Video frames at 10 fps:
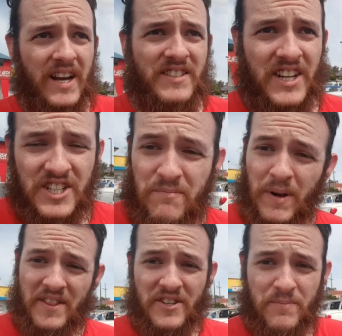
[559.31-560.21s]
has actually
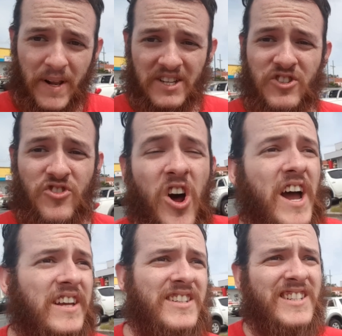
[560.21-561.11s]
bled this place dry.